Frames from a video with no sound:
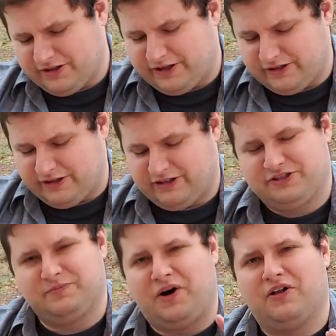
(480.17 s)
the, the
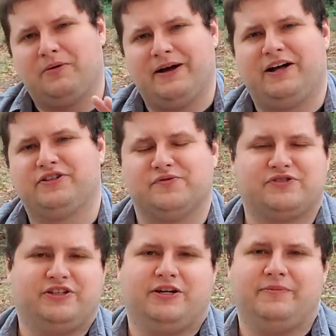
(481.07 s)
small amount of
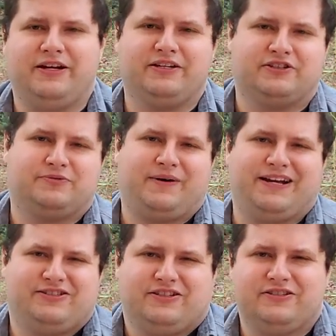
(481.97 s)
cinnamon and
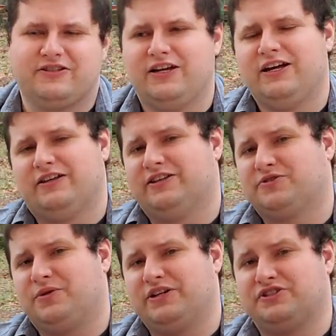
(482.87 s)
spices, this
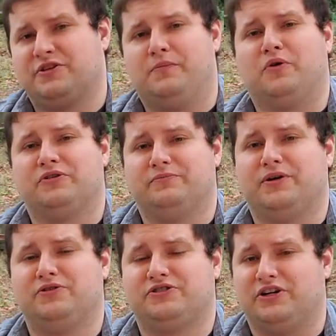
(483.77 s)
one is the more
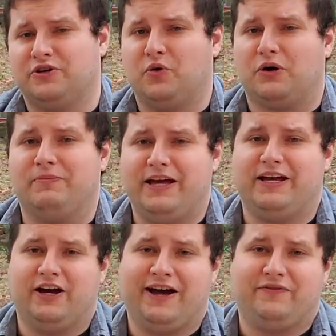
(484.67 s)
most uh,
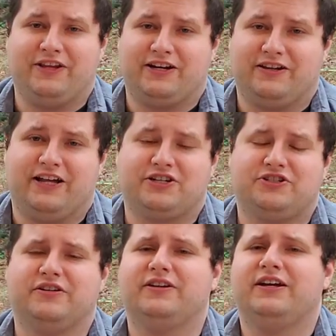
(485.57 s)
gourmet out of the
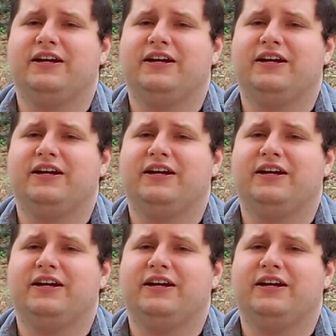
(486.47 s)
collection.